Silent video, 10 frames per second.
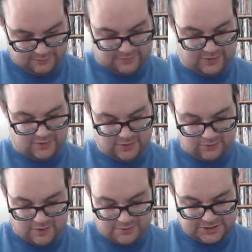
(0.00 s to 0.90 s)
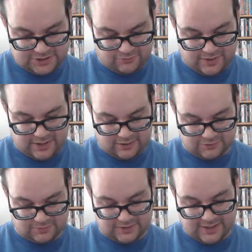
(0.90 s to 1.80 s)
Meanwhile, the Robert G. Durant, who
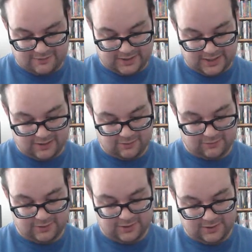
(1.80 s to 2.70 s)
was believed to have been killed,